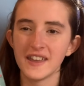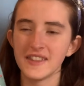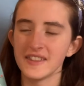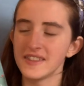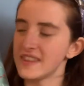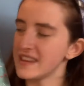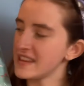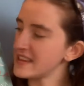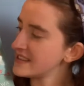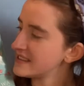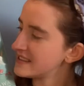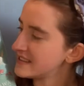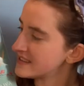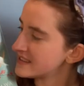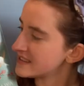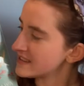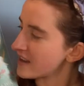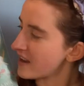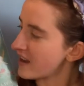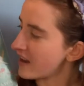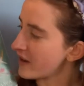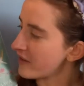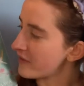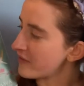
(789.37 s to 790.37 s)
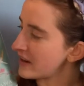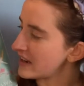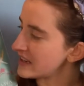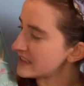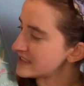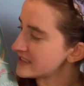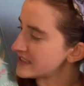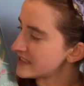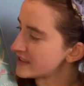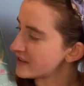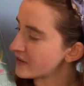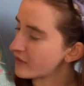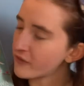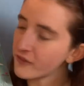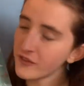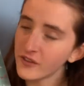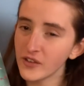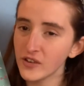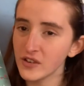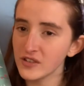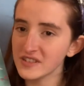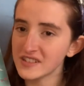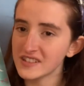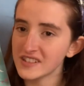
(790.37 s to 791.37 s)
This I rated
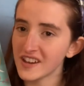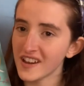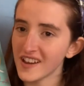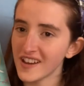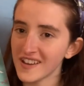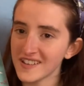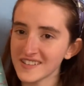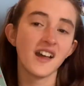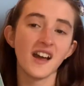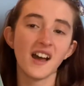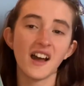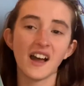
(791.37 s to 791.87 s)
4 stars.